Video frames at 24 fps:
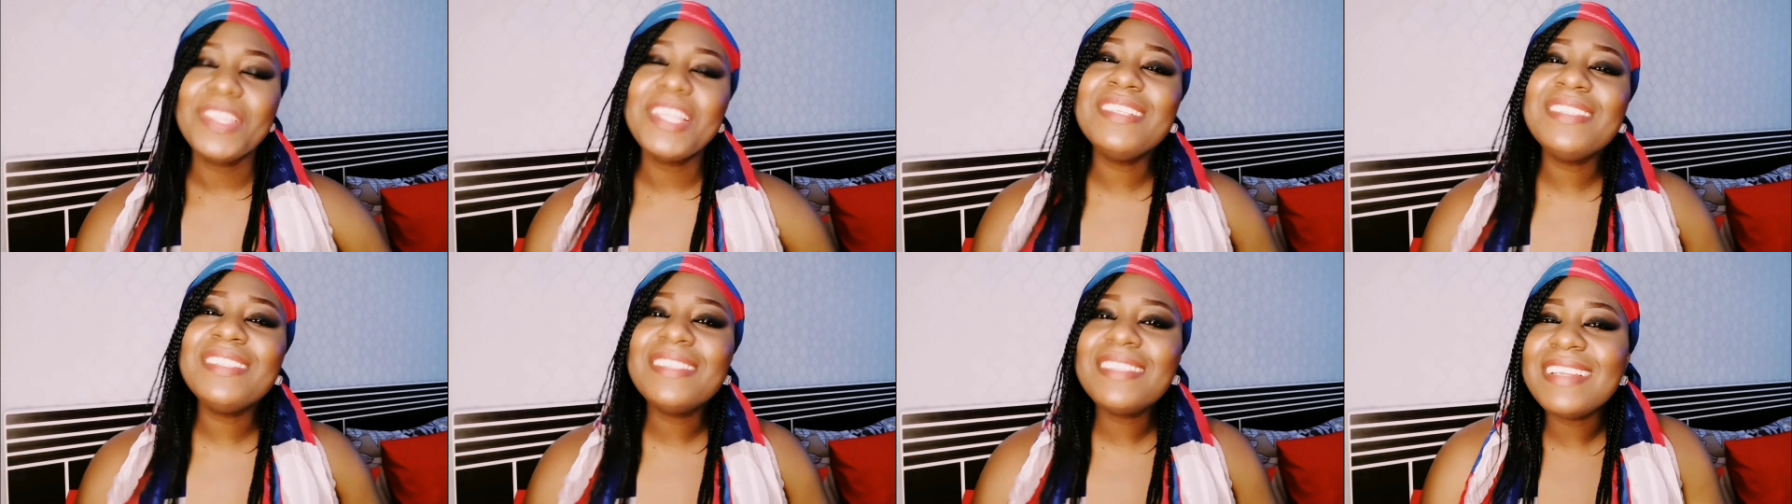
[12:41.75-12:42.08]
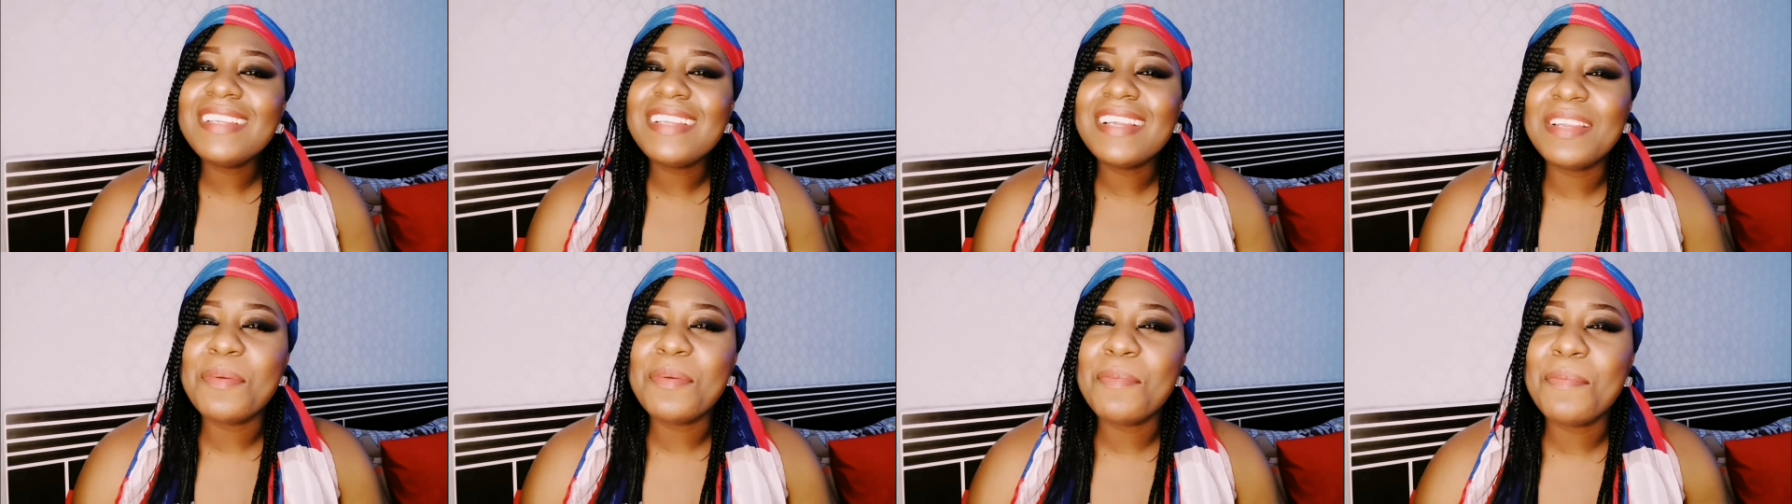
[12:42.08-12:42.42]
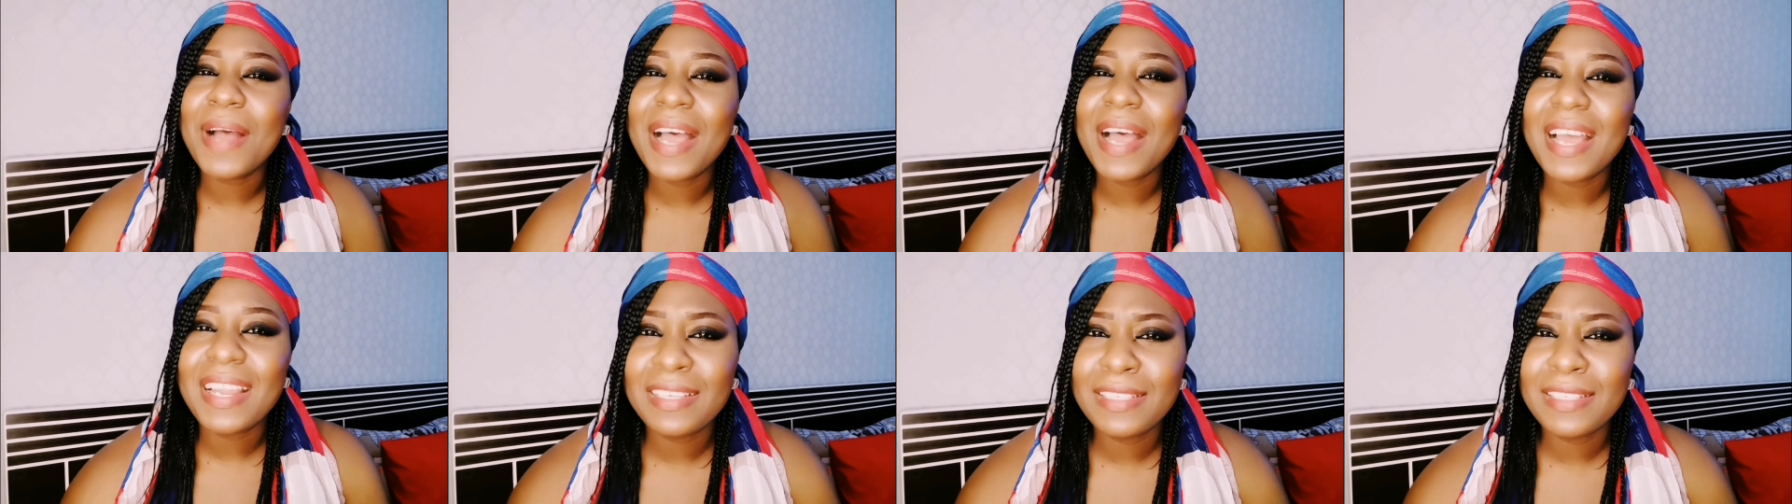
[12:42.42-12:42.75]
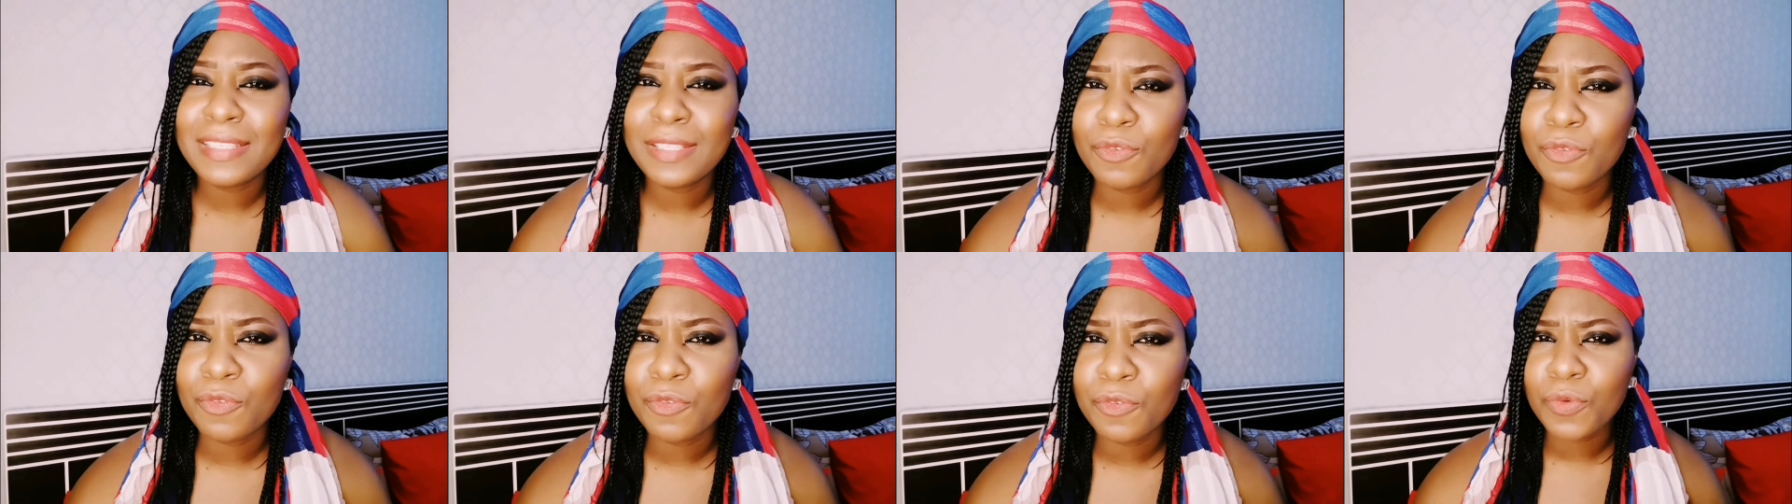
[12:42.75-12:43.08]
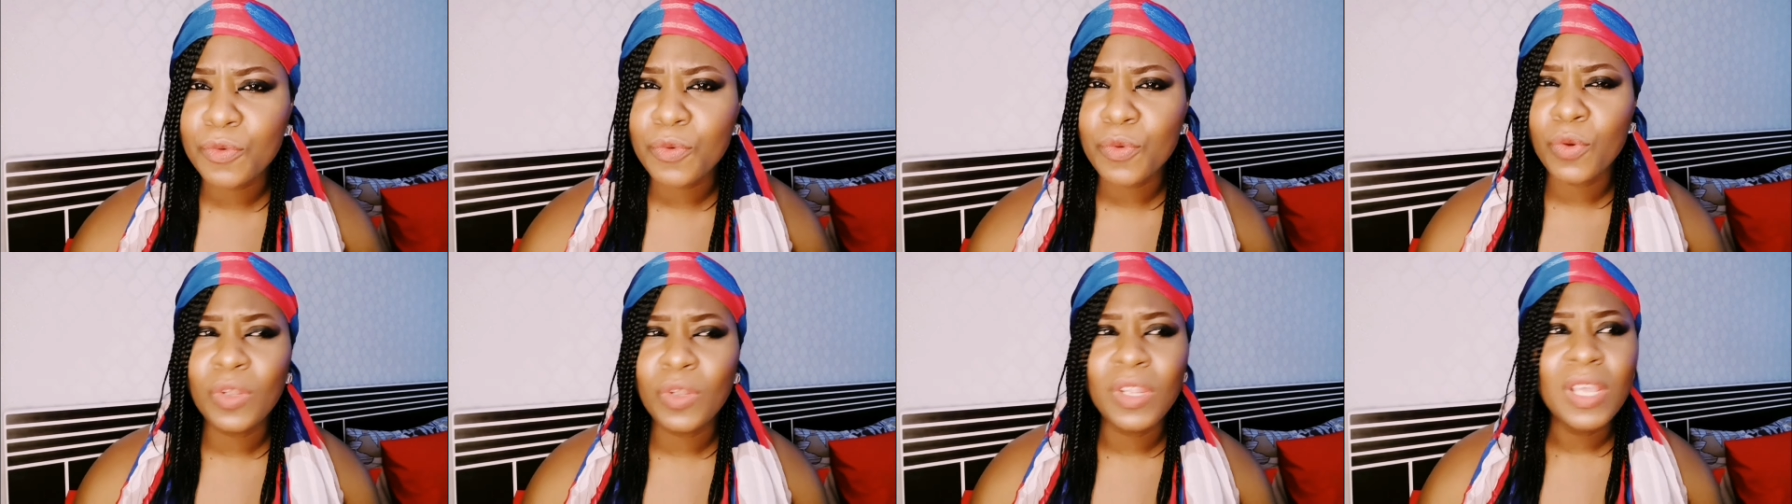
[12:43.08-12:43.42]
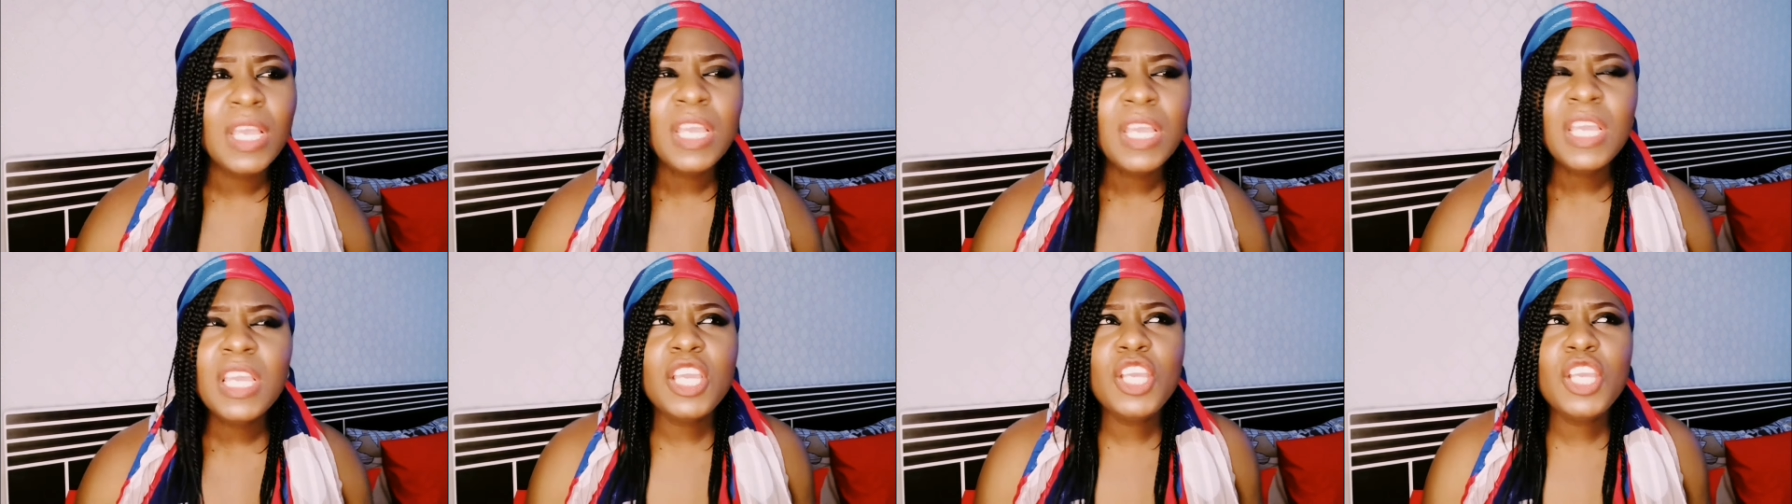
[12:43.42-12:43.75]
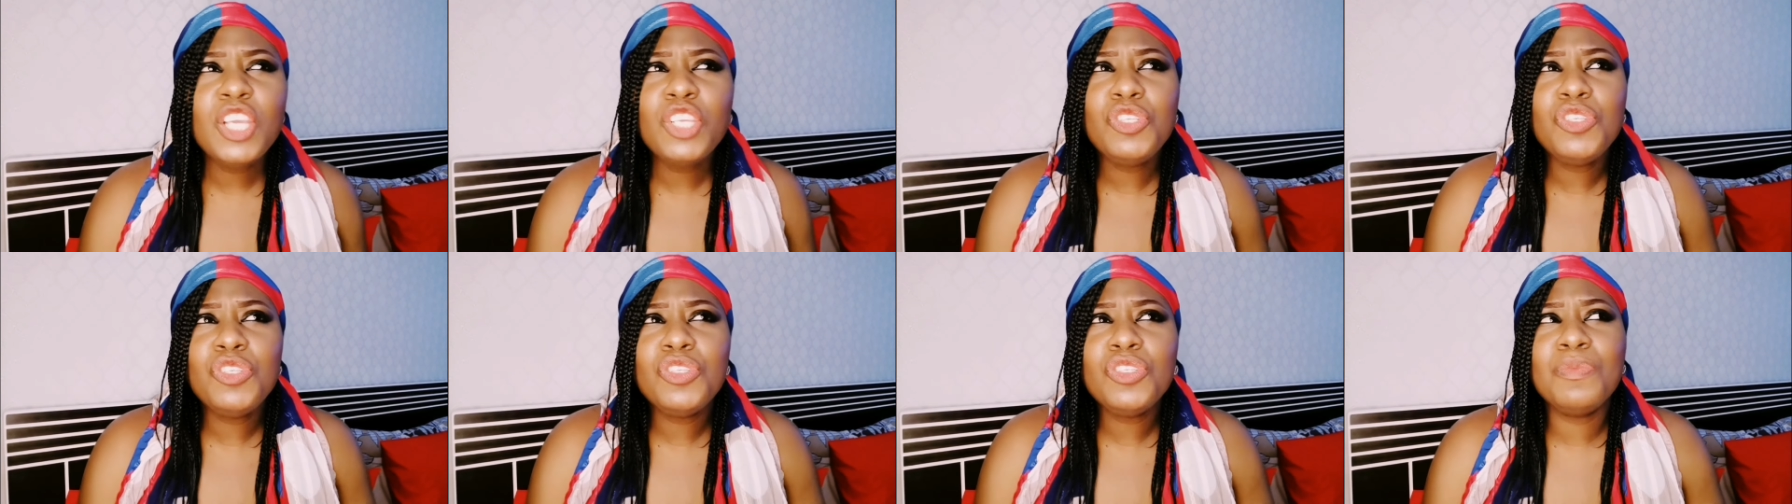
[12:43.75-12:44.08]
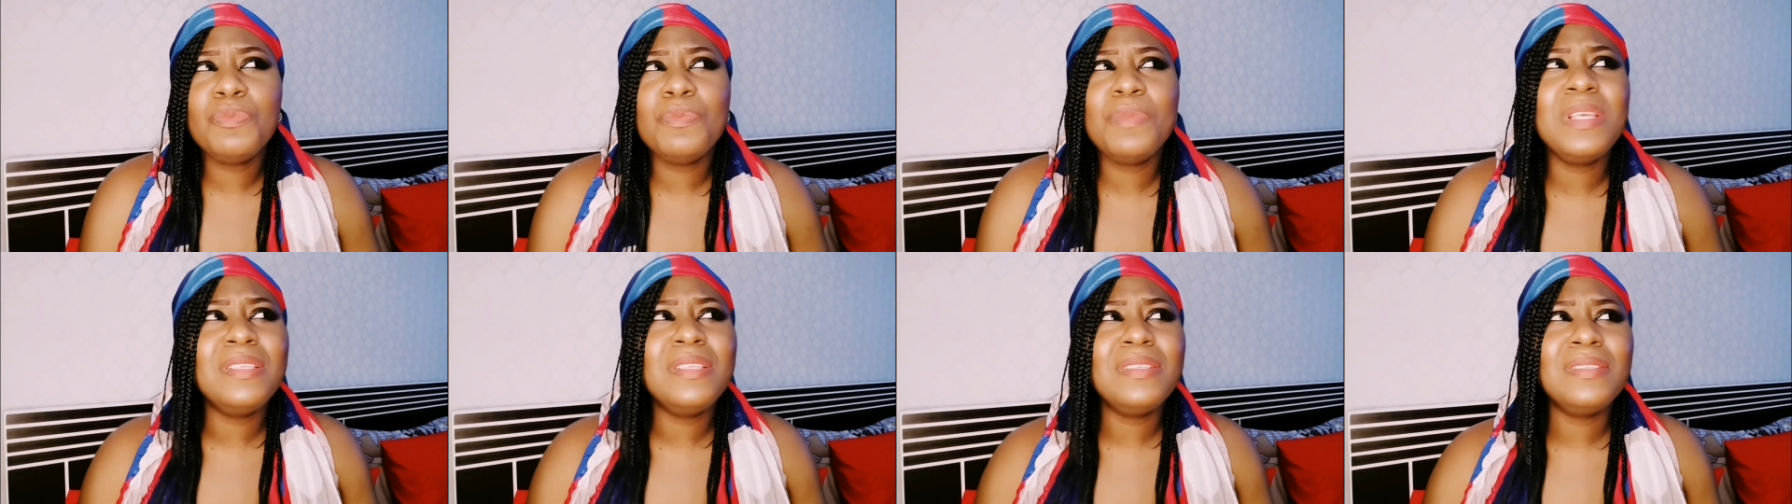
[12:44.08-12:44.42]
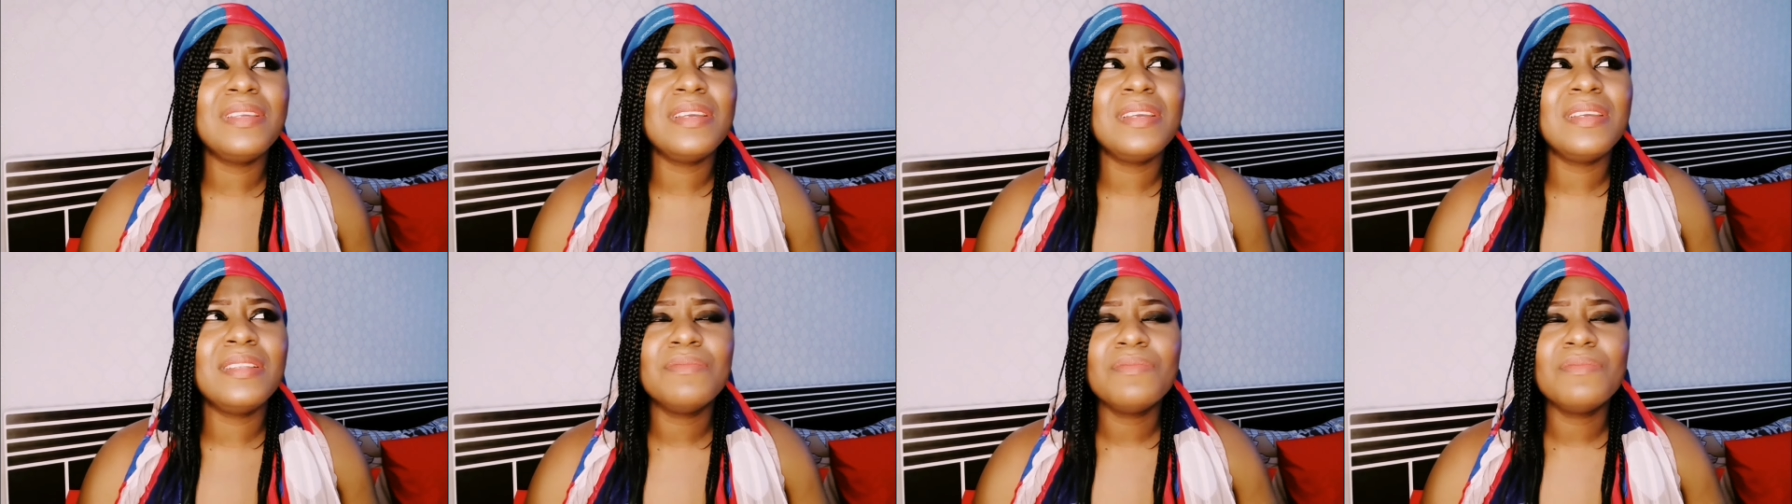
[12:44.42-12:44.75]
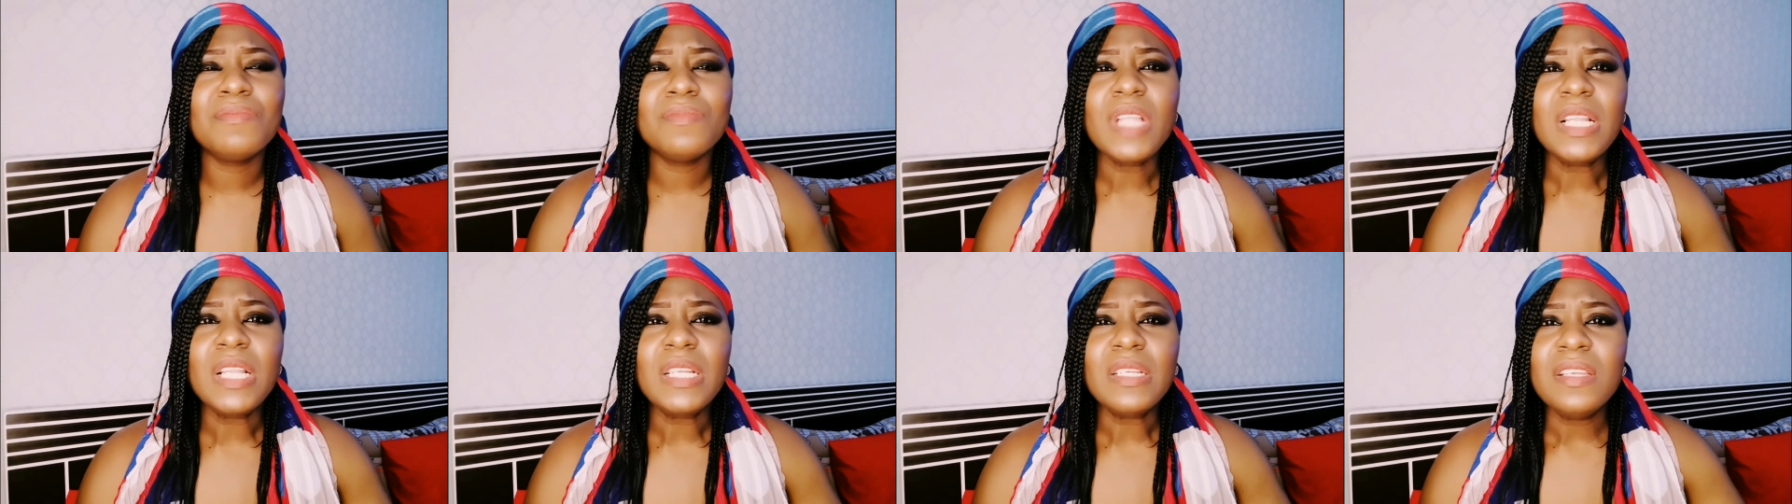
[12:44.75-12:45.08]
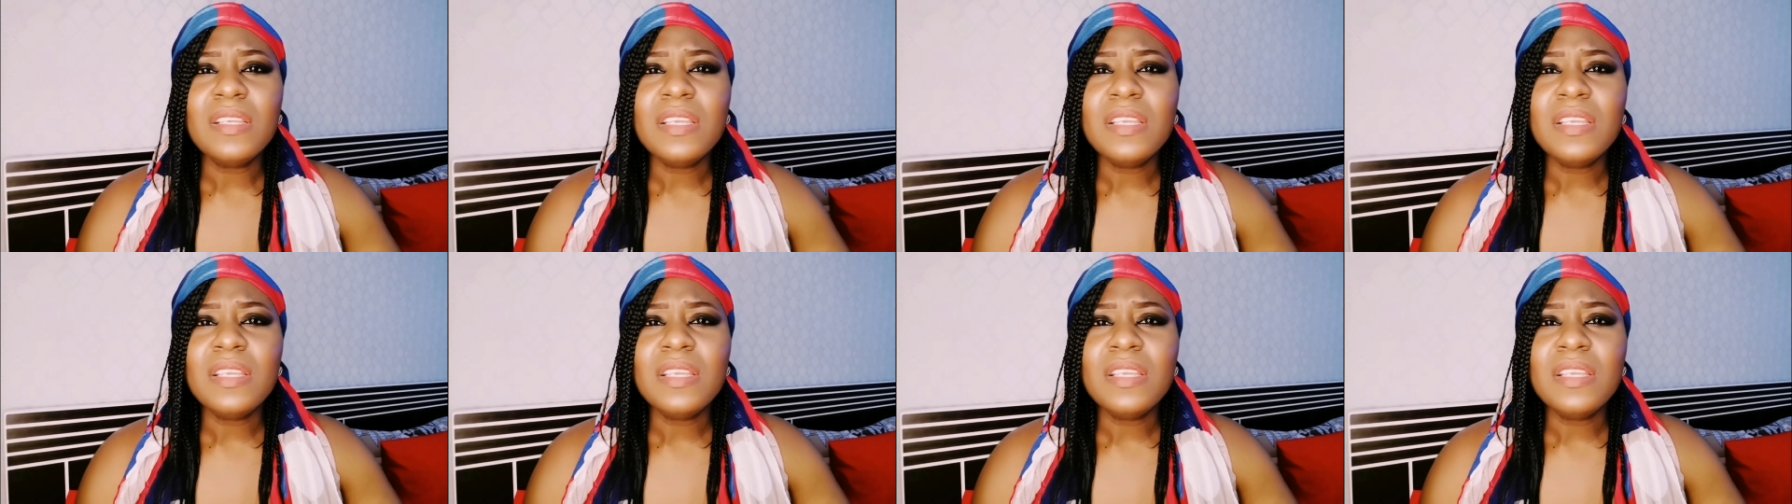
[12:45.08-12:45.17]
Not saying that a man is a fool. It just means that